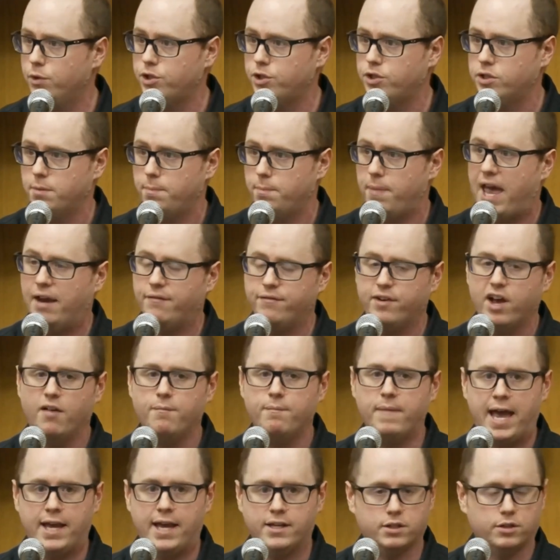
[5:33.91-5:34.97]
which is a bag valve
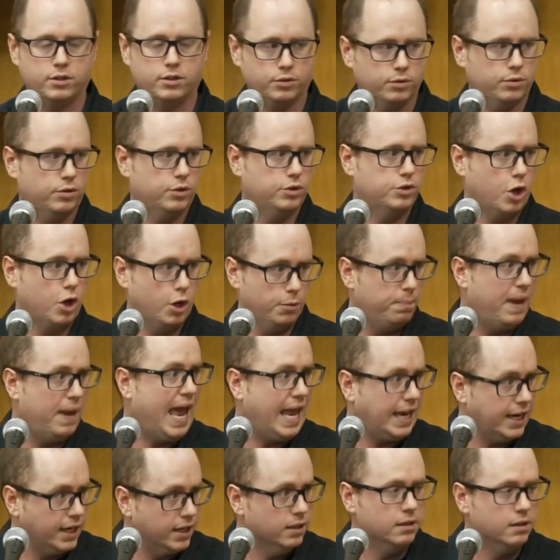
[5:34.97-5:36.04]
mask. It's called
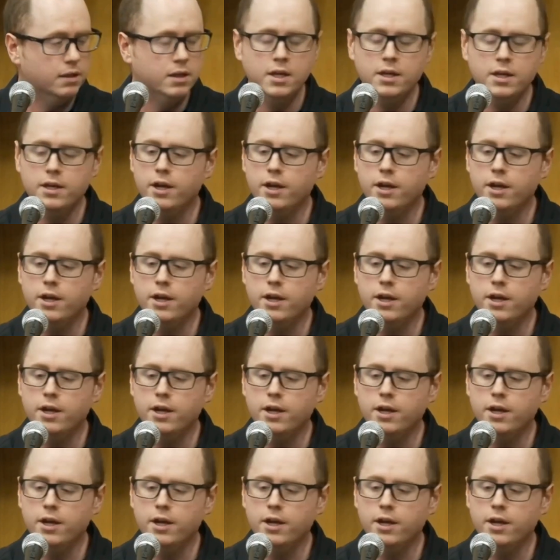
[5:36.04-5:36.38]
bagging.